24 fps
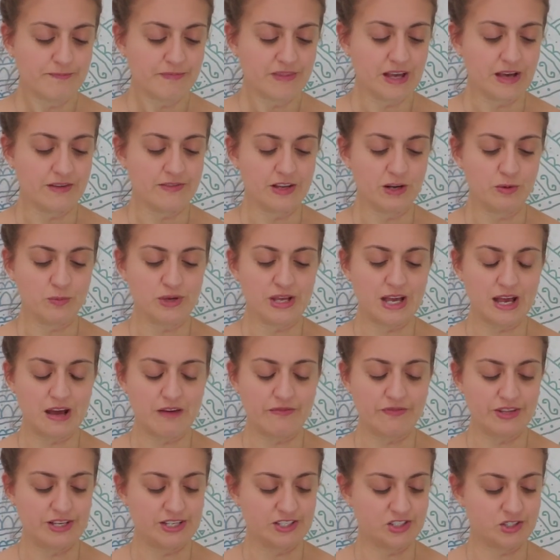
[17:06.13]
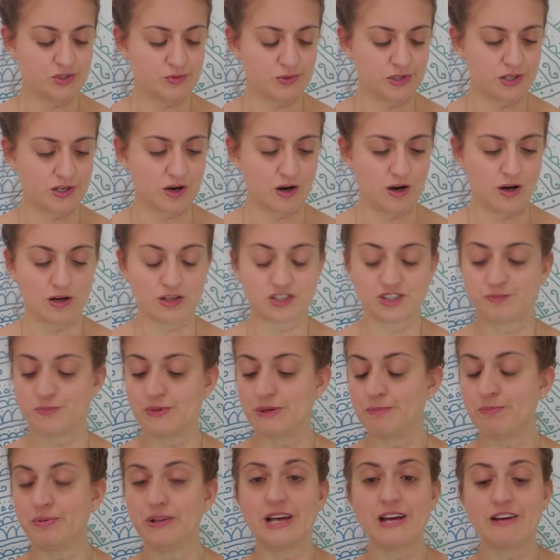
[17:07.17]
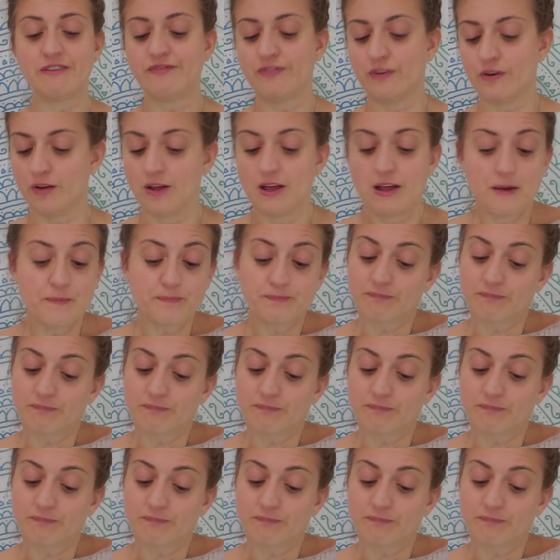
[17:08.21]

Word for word: And then we have these three cards, Be Playful.